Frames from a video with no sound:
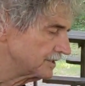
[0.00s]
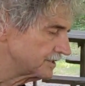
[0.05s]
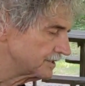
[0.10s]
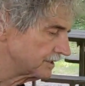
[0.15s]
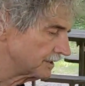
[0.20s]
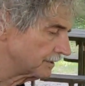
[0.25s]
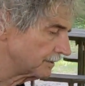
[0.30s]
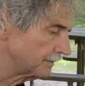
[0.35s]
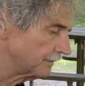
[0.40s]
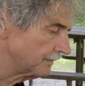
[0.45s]

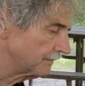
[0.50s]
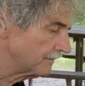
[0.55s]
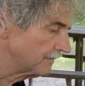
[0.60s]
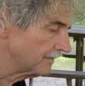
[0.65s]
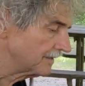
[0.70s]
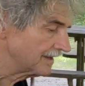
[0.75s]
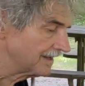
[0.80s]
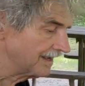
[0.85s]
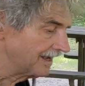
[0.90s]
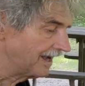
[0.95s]
So
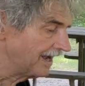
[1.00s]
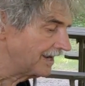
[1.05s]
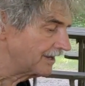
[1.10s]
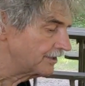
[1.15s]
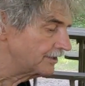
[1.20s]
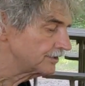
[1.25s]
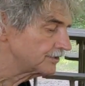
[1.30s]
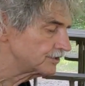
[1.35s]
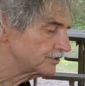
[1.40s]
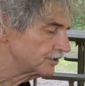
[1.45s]
I
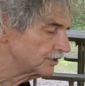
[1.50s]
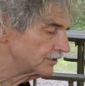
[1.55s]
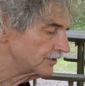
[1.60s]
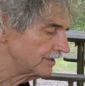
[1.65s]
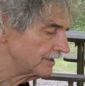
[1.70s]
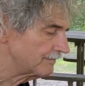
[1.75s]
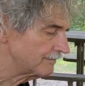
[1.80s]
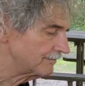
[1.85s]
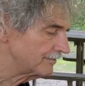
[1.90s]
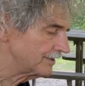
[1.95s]
could show
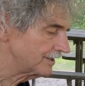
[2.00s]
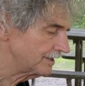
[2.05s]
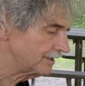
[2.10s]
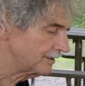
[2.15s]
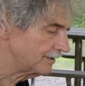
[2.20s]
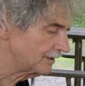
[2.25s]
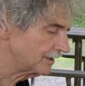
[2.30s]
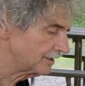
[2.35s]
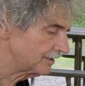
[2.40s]
that video,